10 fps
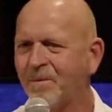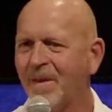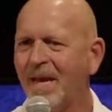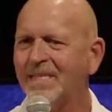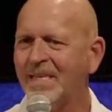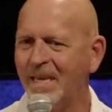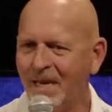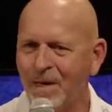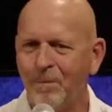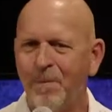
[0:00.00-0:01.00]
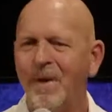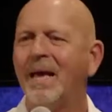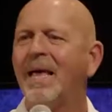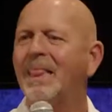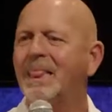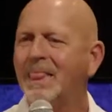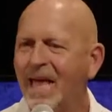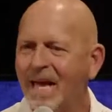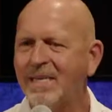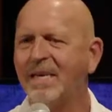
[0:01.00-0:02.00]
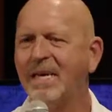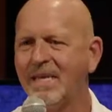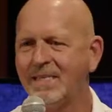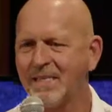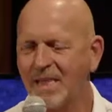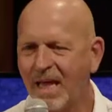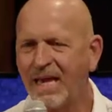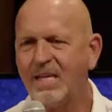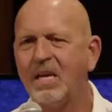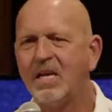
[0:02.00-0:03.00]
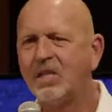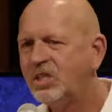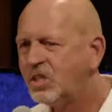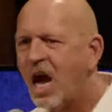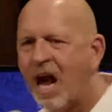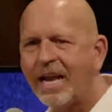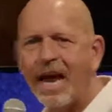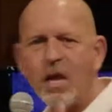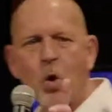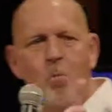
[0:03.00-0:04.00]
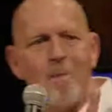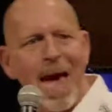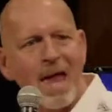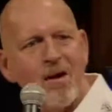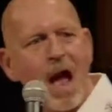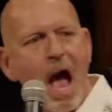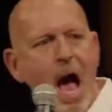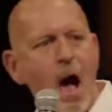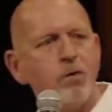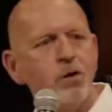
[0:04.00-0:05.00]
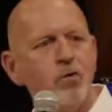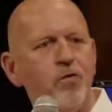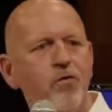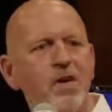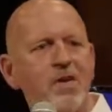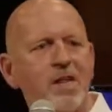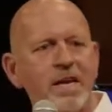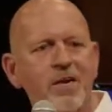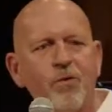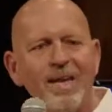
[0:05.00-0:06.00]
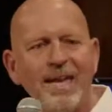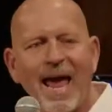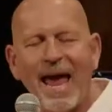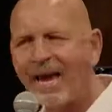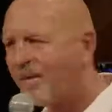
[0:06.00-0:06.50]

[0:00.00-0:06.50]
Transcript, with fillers: It's Him. Let his light shine. And no matter how you feel on every day,